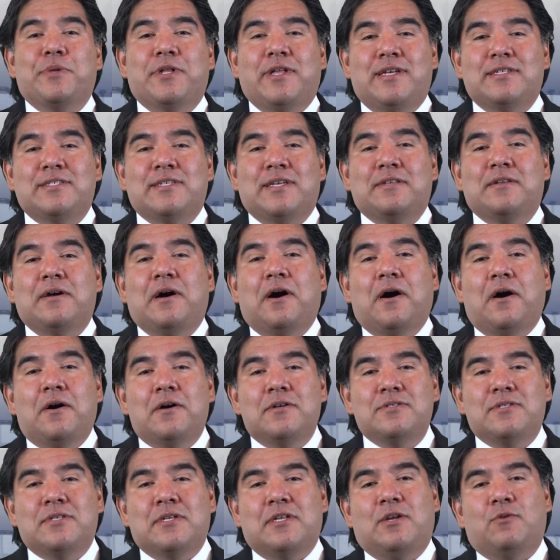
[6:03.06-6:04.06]
placing
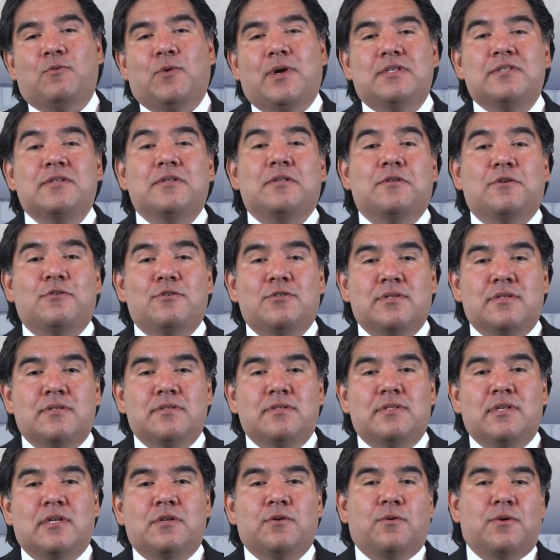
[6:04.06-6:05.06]
all city
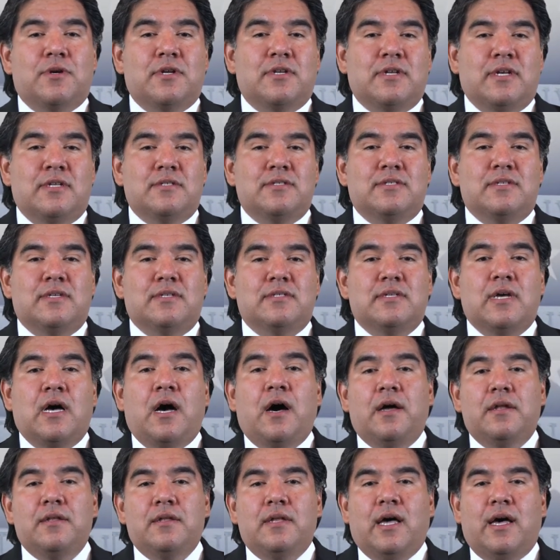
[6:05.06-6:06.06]
resolutions and ordinances
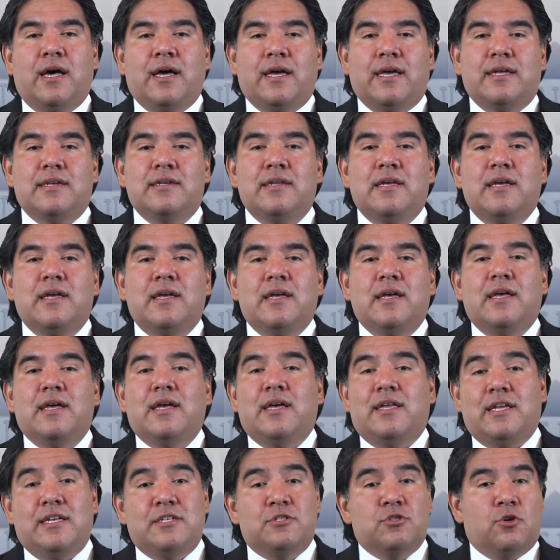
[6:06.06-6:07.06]
online
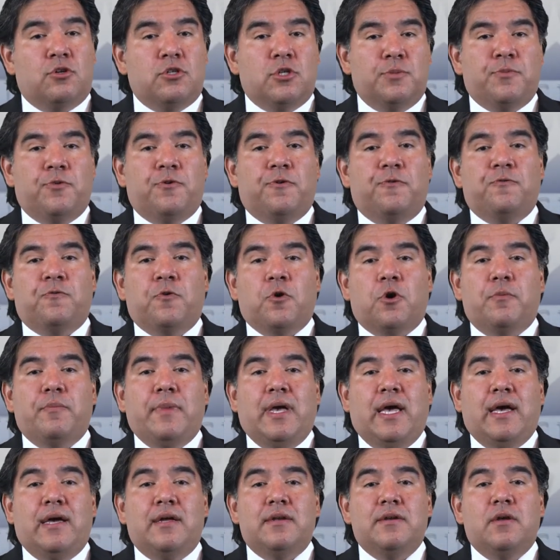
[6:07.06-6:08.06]
in a searchable
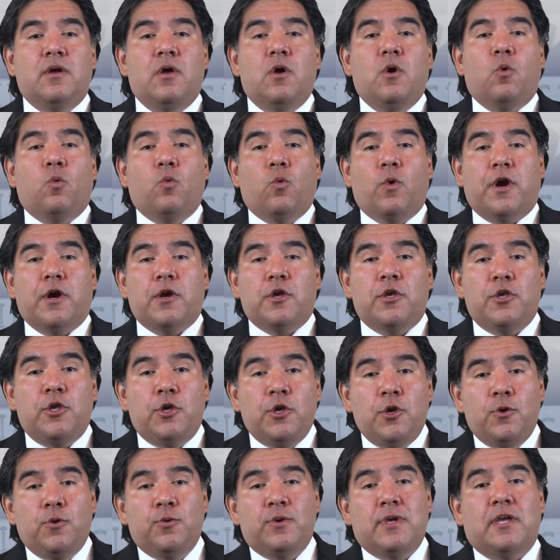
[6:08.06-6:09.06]
format where
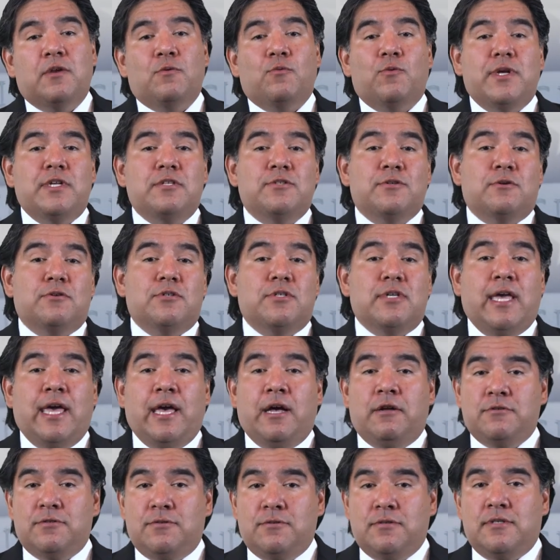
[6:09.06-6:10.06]
you can research
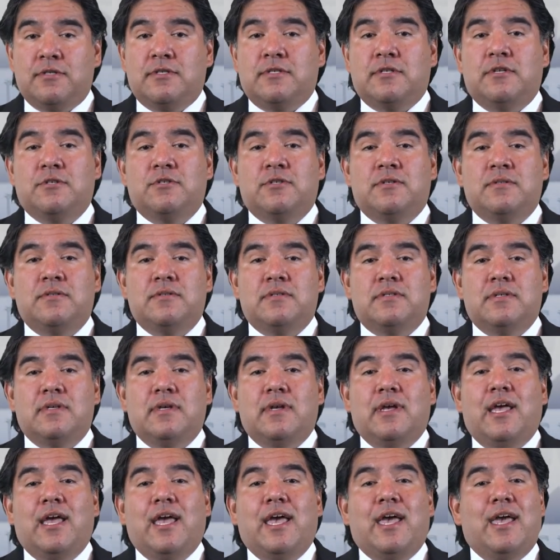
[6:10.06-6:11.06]
council decisions
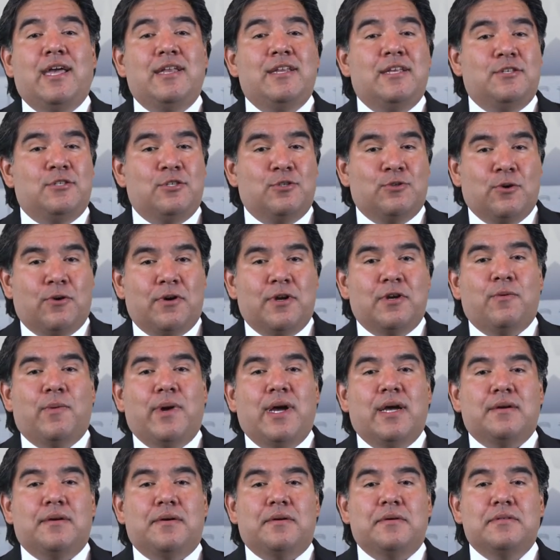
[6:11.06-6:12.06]
and historic
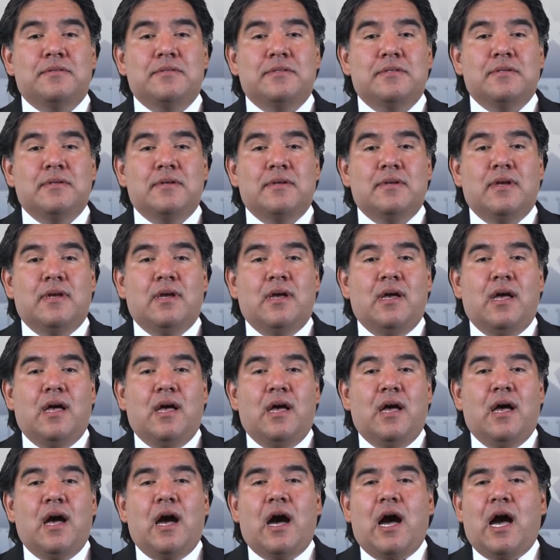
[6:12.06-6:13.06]
records.
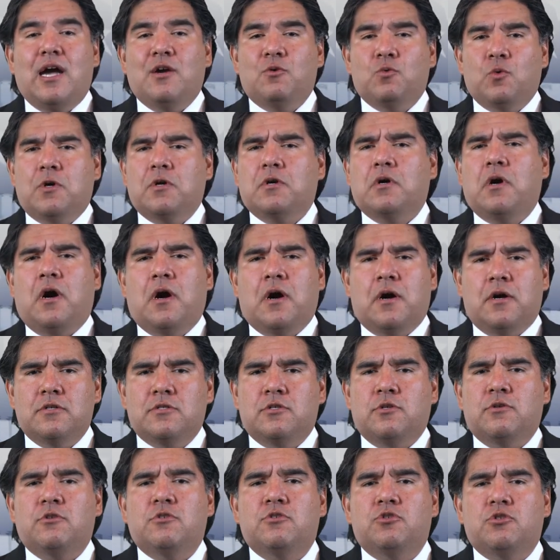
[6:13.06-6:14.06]
I work hard
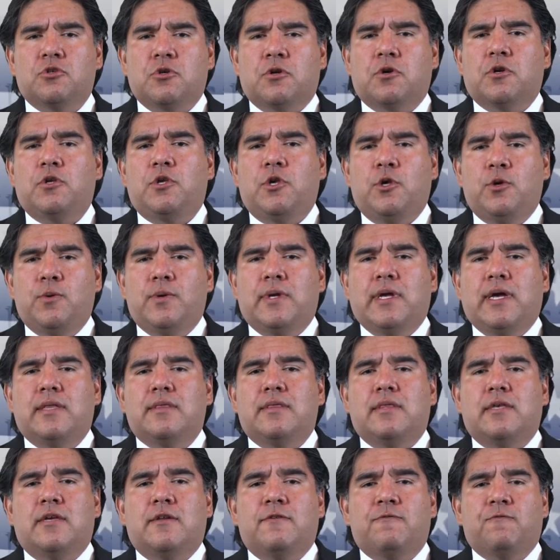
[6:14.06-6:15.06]
to ensure you
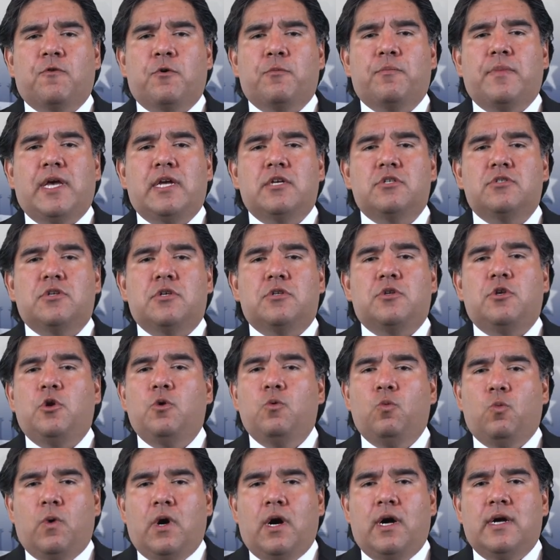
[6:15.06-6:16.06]
get the information
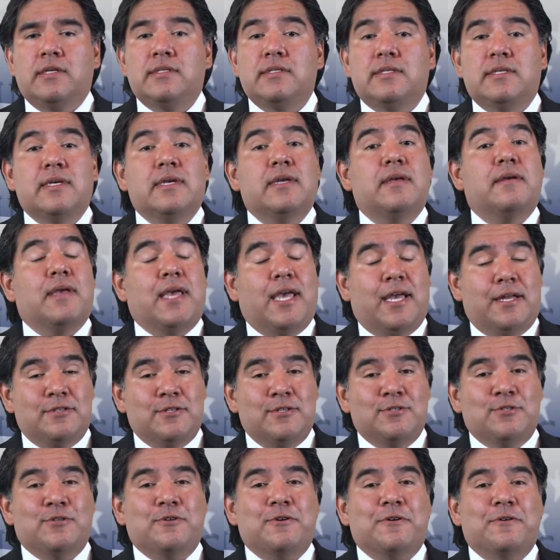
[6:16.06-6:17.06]
you want and
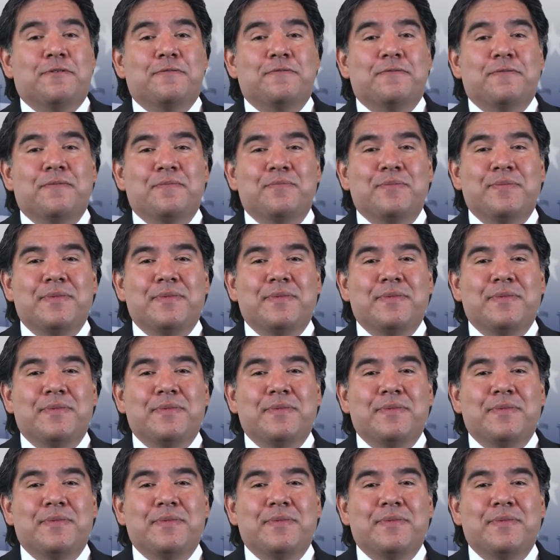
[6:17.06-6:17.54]
deserve.